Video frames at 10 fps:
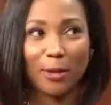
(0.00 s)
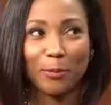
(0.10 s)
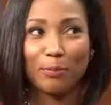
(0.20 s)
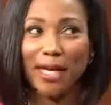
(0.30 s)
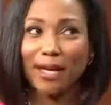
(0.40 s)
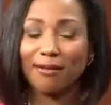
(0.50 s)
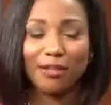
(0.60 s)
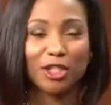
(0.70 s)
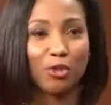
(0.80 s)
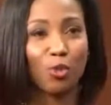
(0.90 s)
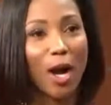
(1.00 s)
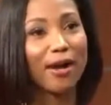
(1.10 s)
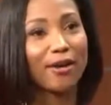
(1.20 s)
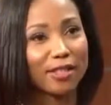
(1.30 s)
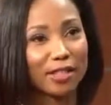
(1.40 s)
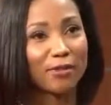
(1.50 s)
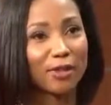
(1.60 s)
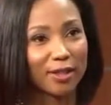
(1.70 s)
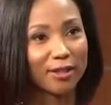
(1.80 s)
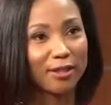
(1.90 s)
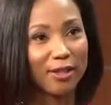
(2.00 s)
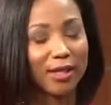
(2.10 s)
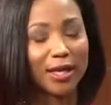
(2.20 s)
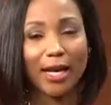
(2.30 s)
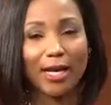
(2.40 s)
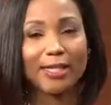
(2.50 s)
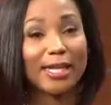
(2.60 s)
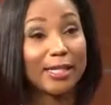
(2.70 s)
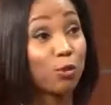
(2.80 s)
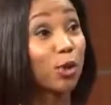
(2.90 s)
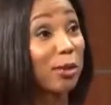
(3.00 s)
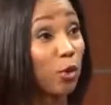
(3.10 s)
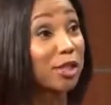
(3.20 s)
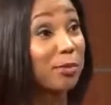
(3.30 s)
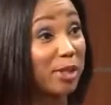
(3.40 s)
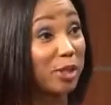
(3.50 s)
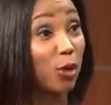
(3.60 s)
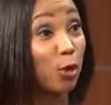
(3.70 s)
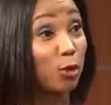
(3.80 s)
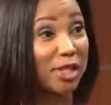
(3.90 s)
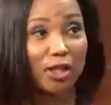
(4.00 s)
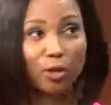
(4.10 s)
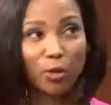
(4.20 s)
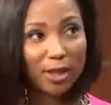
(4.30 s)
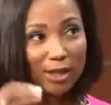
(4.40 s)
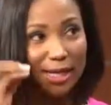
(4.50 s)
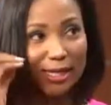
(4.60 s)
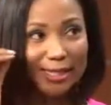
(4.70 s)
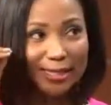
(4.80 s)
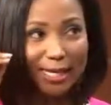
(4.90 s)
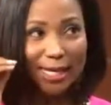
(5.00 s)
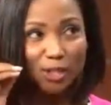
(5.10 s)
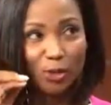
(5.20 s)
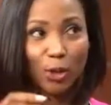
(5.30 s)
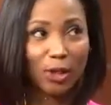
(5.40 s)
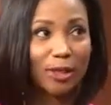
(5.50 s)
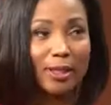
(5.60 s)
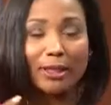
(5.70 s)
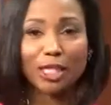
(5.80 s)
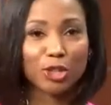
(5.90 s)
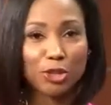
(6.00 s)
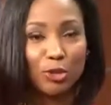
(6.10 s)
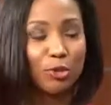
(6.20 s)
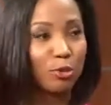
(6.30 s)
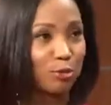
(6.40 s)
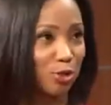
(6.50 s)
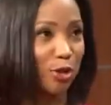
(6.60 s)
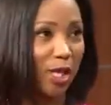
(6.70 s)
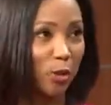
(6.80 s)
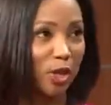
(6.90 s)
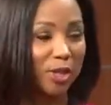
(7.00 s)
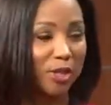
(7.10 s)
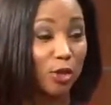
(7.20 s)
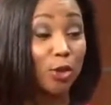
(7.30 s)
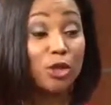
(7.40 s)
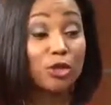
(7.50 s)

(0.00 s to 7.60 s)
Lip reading: Men are just wired differently, and they really want to be told. They don't want to kind of guess or assume, so they want to be told.